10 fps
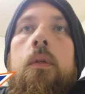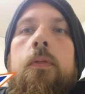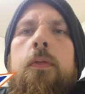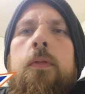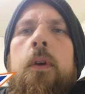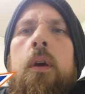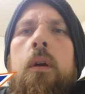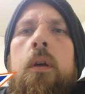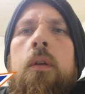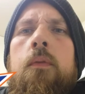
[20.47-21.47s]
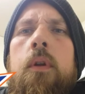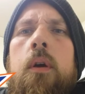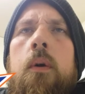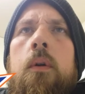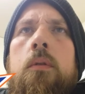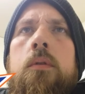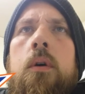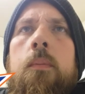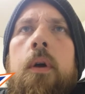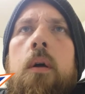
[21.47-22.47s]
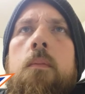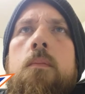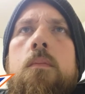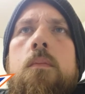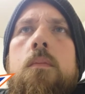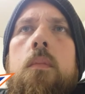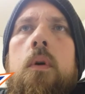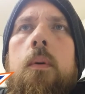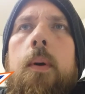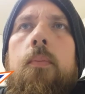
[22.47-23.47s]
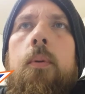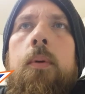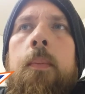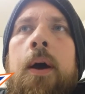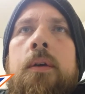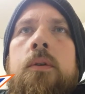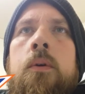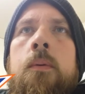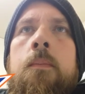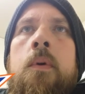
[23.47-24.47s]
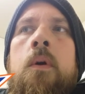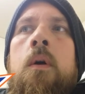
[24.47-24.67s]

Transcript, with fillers: I think I did a video a long time ago. I know about probably my time.